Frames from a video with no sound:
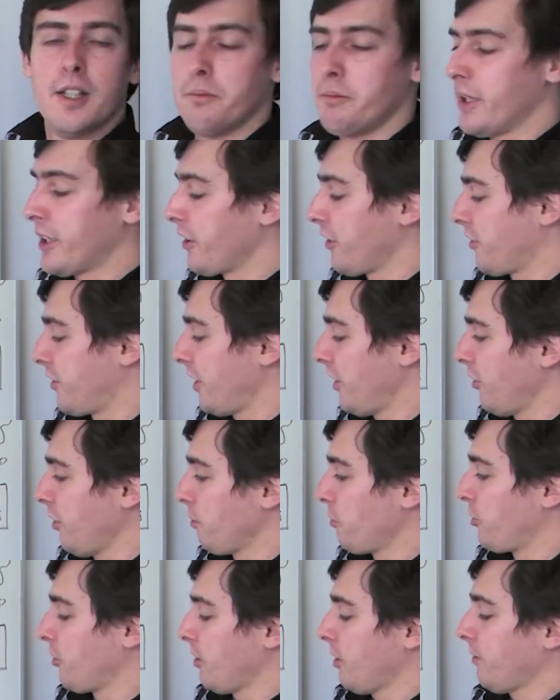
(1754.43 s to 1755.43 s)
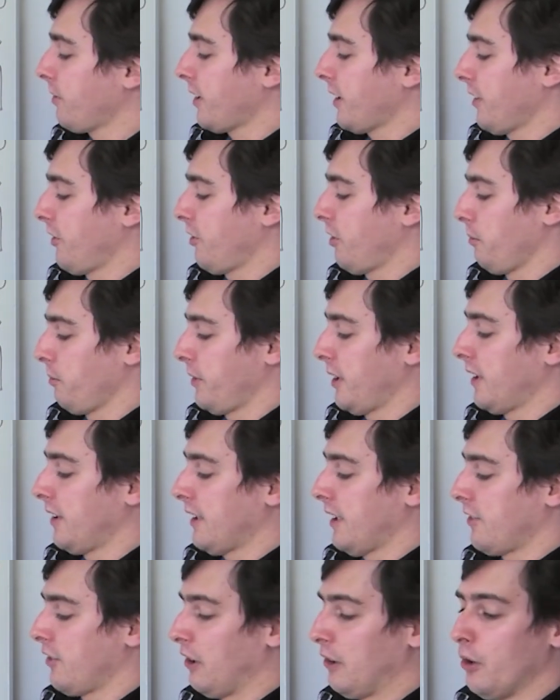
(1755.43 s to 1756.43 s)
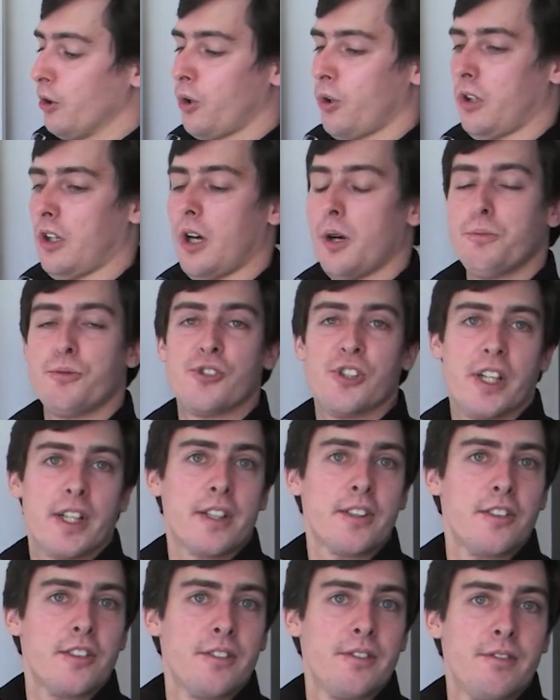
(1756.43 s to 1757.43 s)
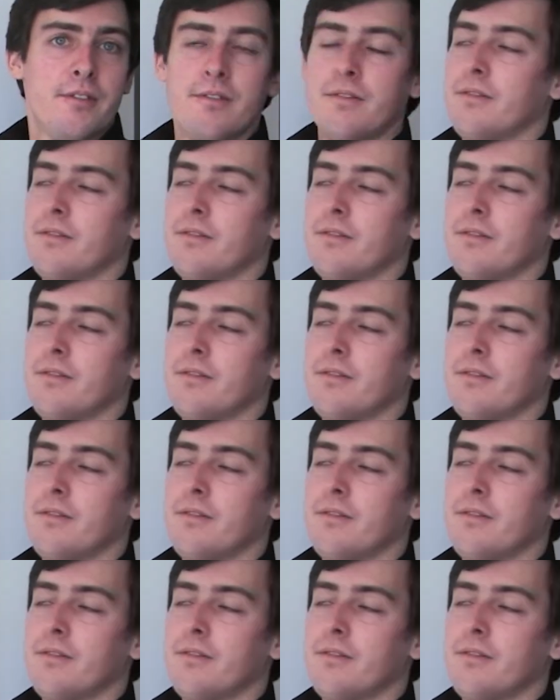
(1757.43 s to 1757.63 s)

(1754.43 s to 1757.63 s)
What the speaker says: Because this observer is something that's a local object,